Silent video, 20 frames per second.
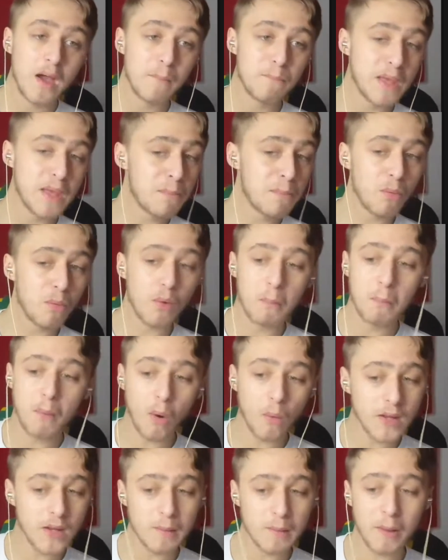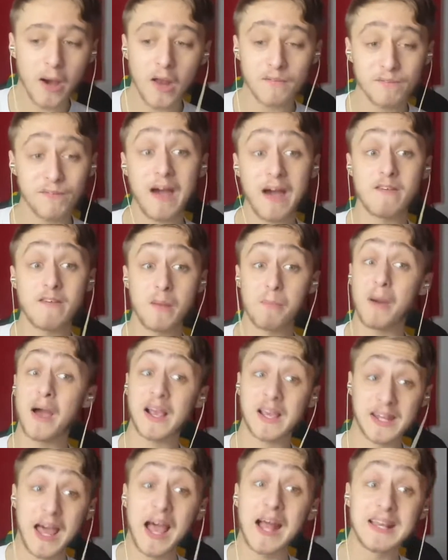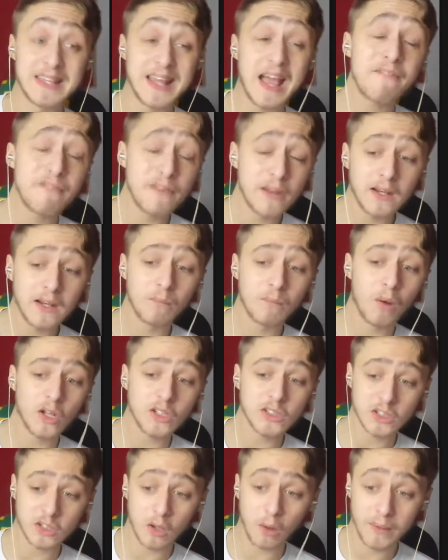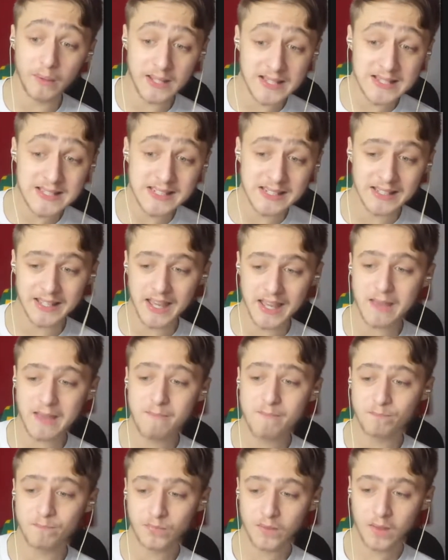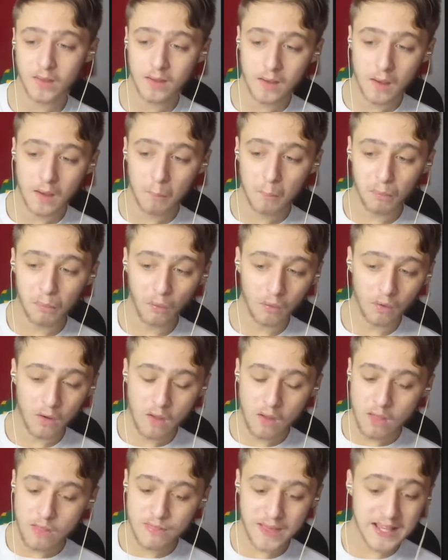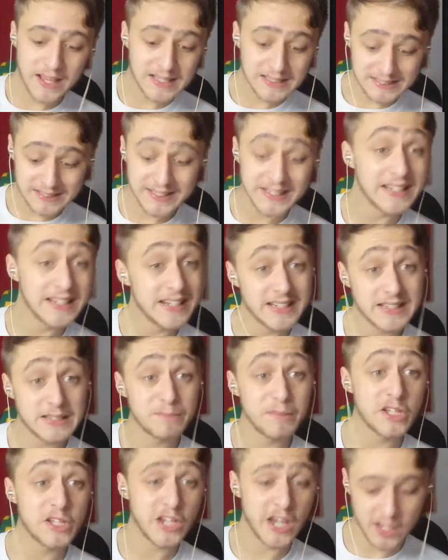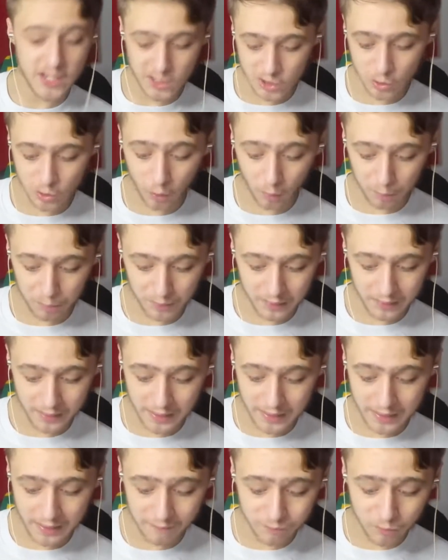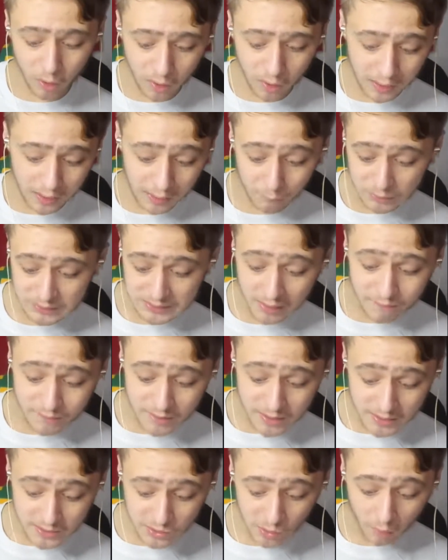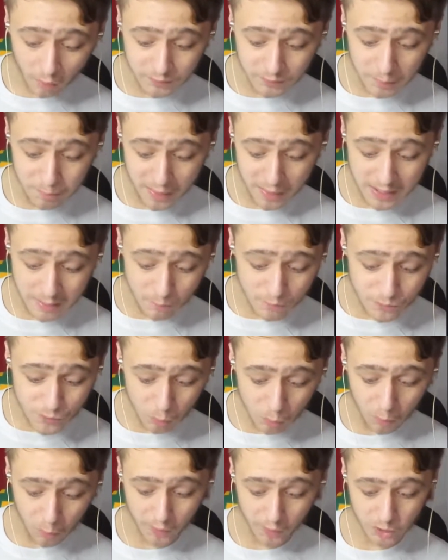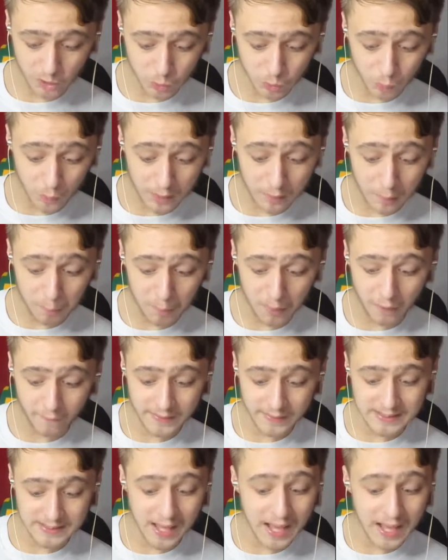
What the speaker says: People were moaning about the 5 at the back, and I definitely was going into the game. But things needed to be changed up. And I was having a sort of debate with someone on Twitter about this.